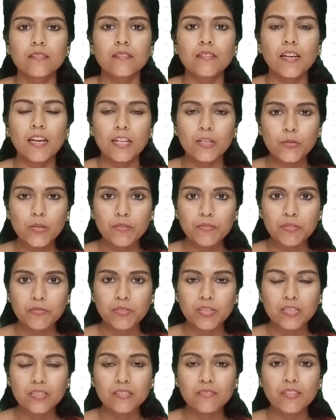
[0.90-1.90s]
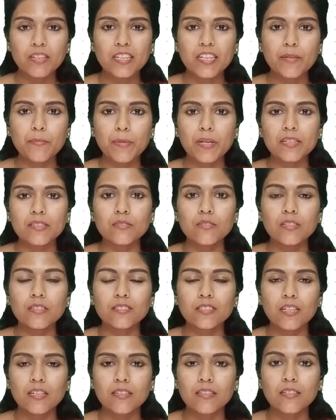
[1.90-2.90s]
Hello everyone, welcome back to our
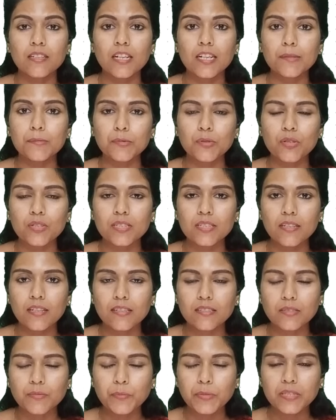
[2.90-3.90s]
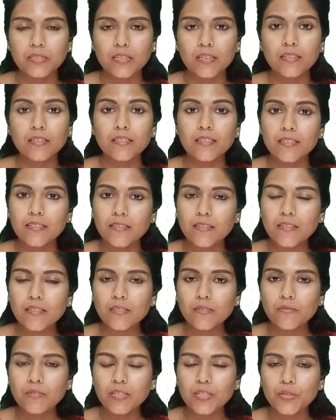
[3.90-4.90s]
channel. I'm Dr. Ashmita. In this
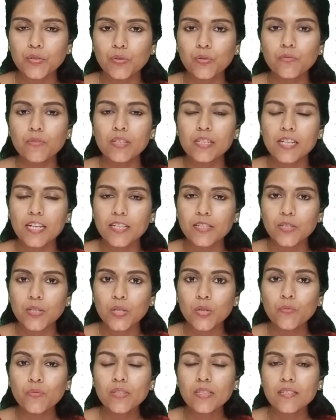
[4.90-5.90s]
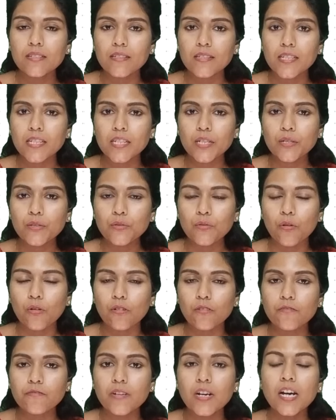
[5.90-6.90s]
video, we'll continue with the series
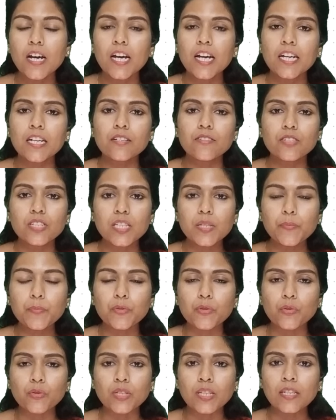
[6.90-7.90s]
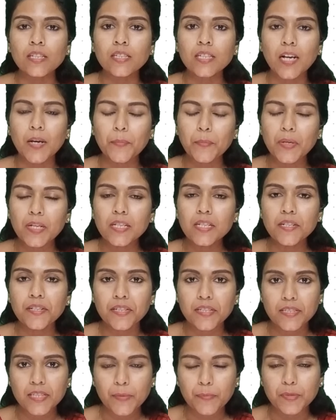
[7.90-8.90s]
of G-protein coupled
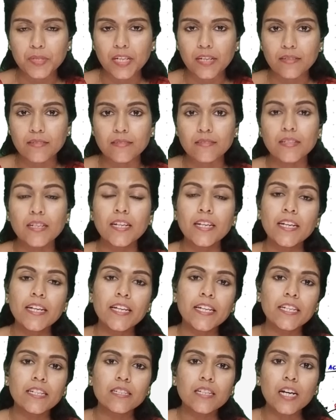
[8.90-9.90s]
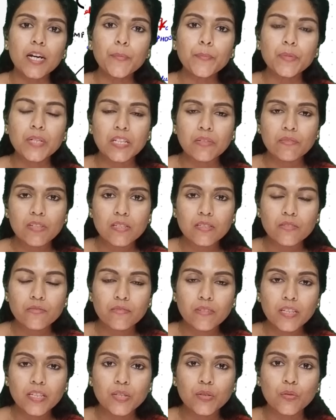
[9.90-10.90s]
receptors. In our previous
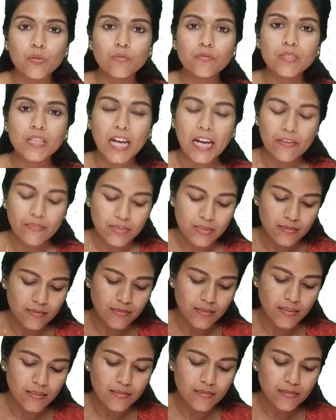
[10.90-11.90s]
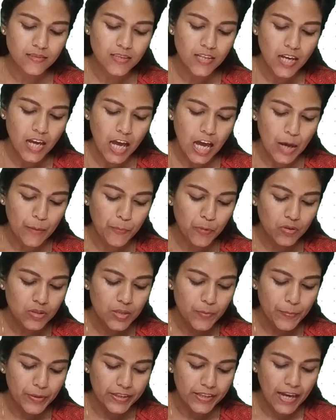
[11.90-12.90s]
video, we have discussed about the
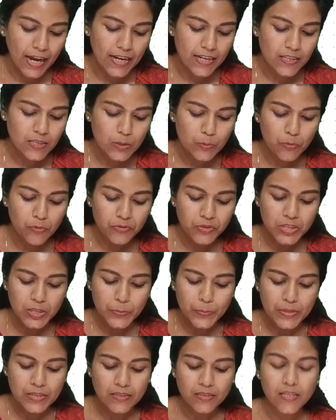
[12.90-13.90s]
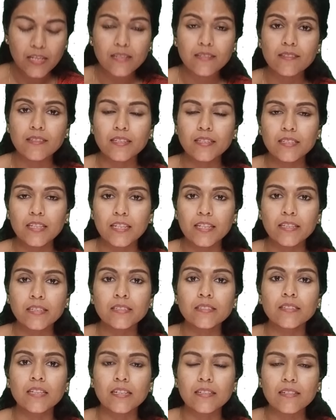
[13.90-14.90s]
mechanism of GPCR signaling,
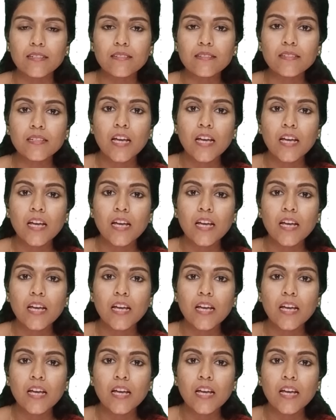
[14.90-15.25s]
that is,